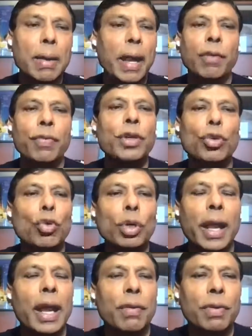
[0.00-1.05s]
And we don't
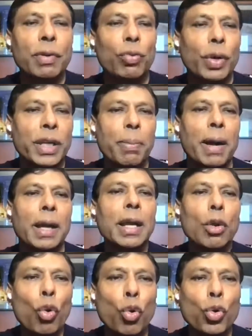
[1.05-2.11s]
ever worry about
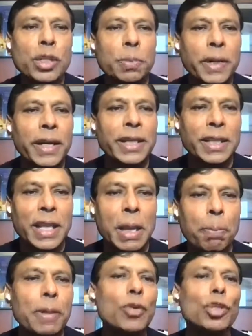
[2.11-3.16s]
who is breathing
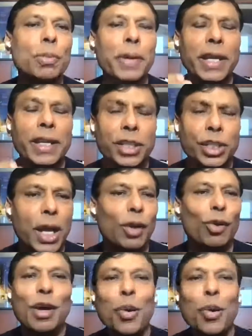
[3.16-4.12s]
deeply, who is breathing shallow,